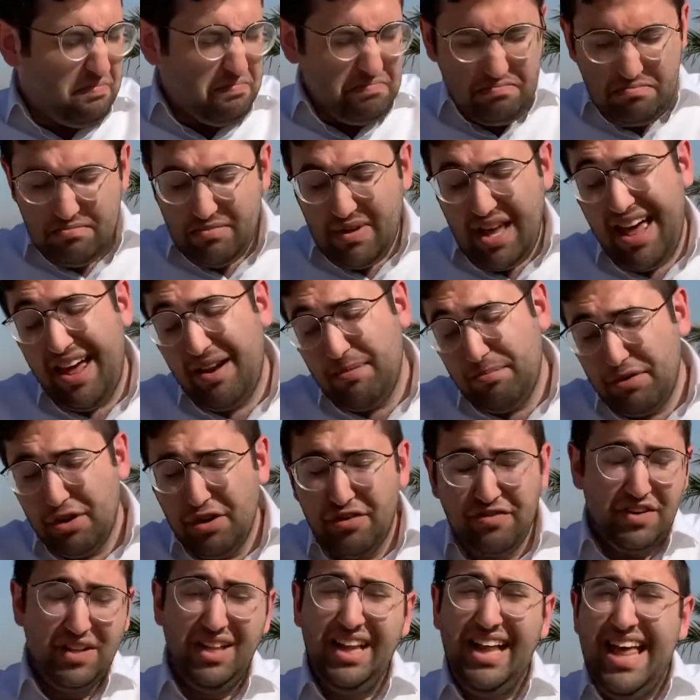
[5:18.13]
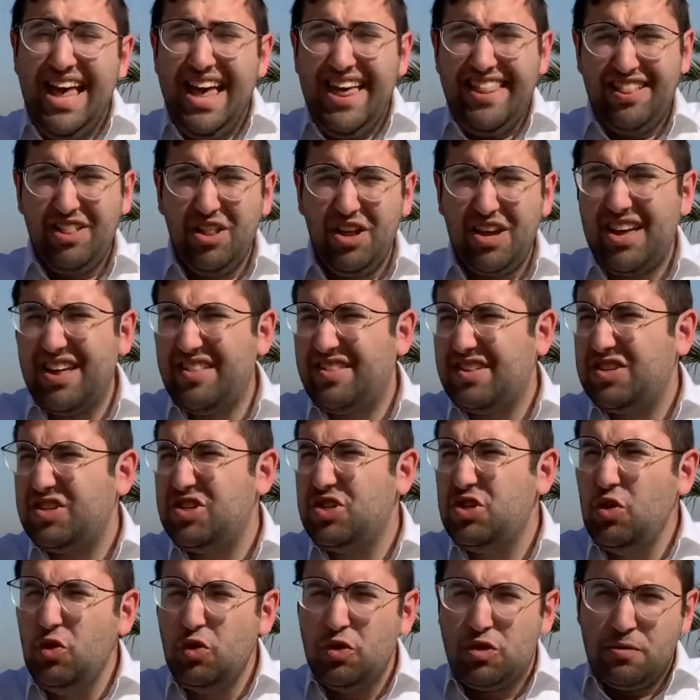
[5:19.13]
They're looking at this
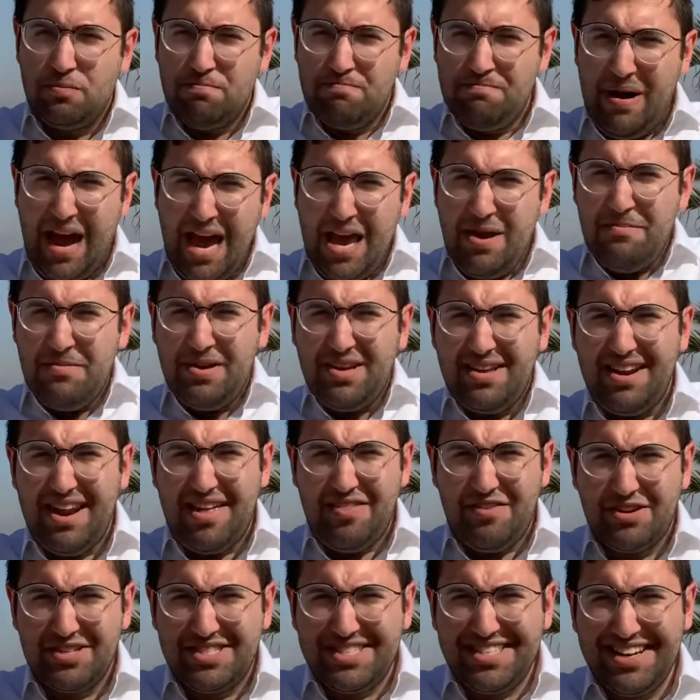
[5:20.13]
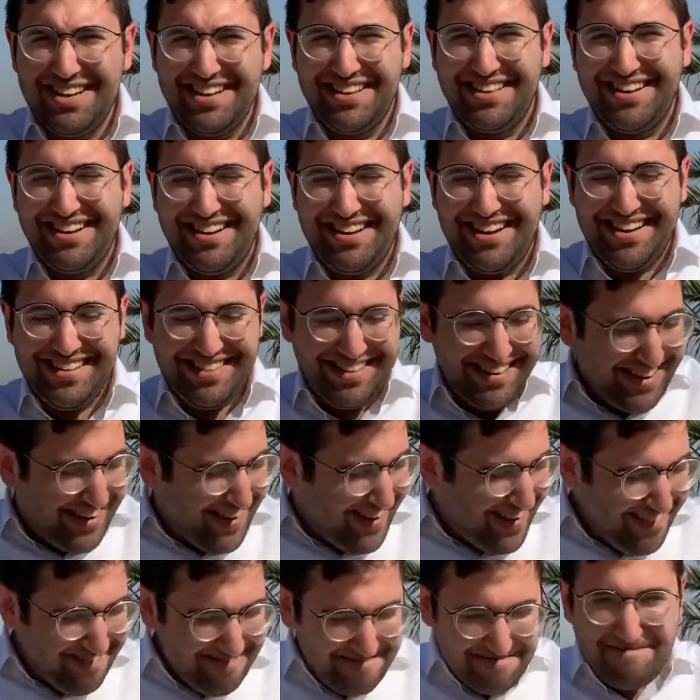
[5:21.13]
huge mimid, and they're sitting there and they're
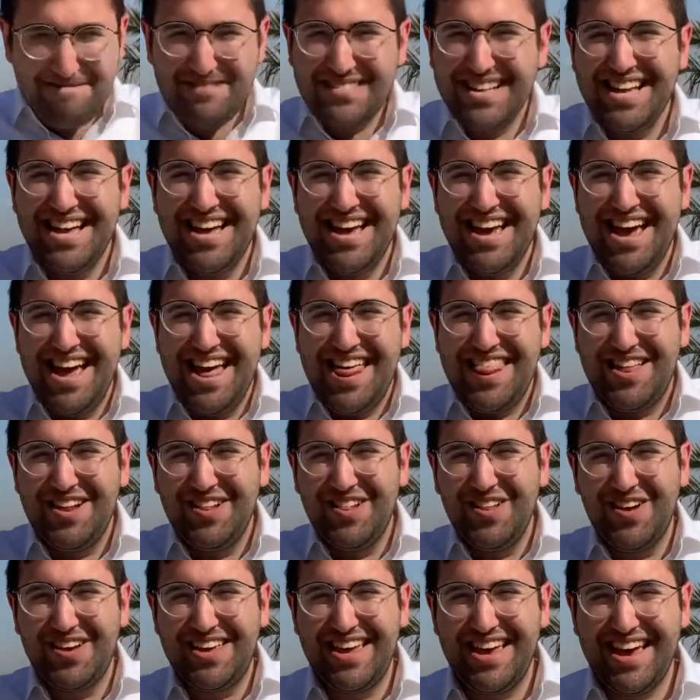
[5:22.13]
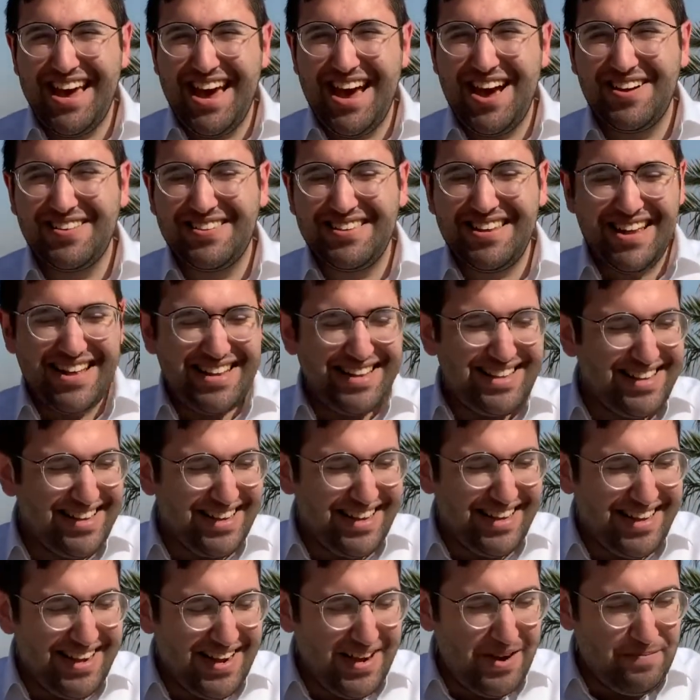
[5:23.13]
looking out, and
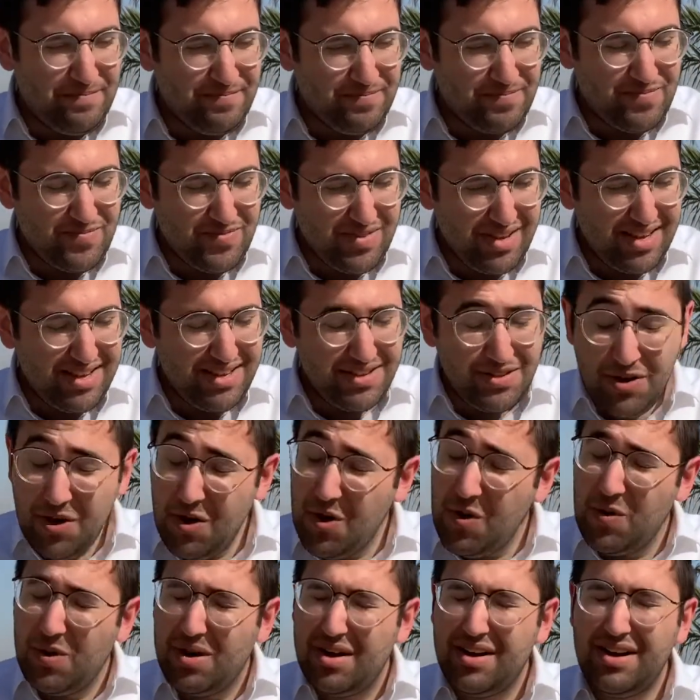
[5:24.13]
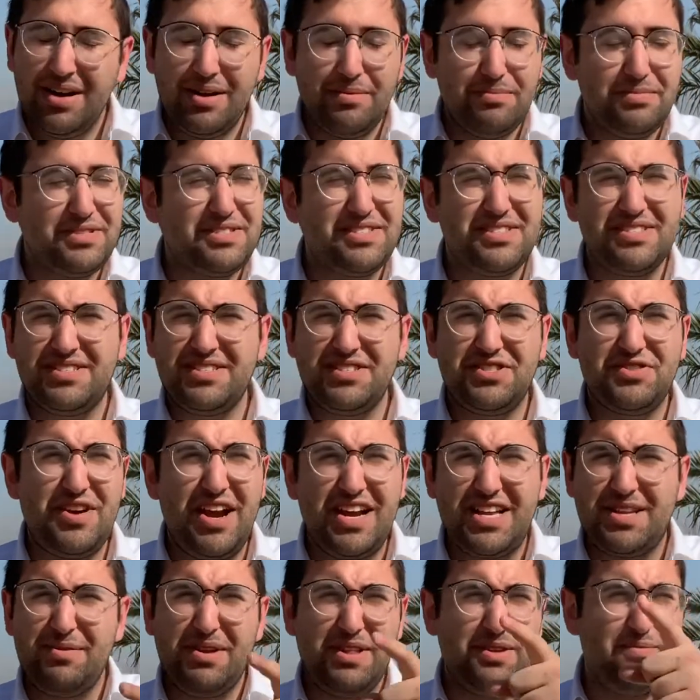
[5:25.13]
no, I'm just distracted
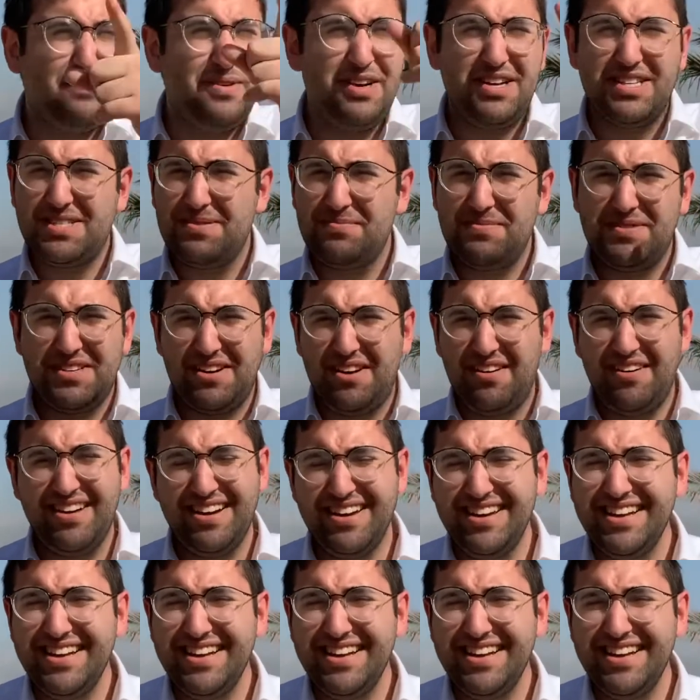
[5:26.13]
by the bus, I'm sorry.